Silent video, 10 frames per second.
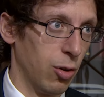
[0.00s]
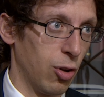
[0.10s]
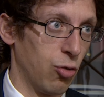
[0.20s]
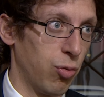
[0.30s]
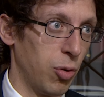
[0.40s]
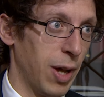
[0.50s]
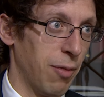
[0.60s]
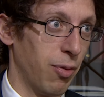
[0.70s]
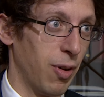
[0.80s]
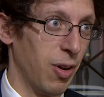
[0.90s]
touch wood
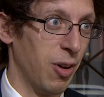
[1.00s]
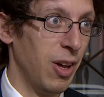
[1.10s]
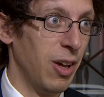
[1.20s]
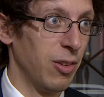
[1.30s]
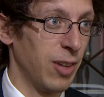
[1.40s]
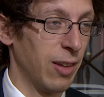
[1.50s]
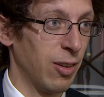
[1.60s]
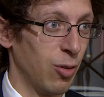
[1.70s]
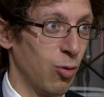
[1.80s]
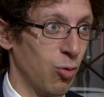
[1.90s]
have
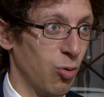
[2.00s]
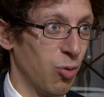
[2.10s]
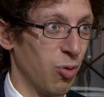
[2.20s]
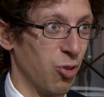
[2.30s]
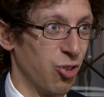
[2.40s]
started to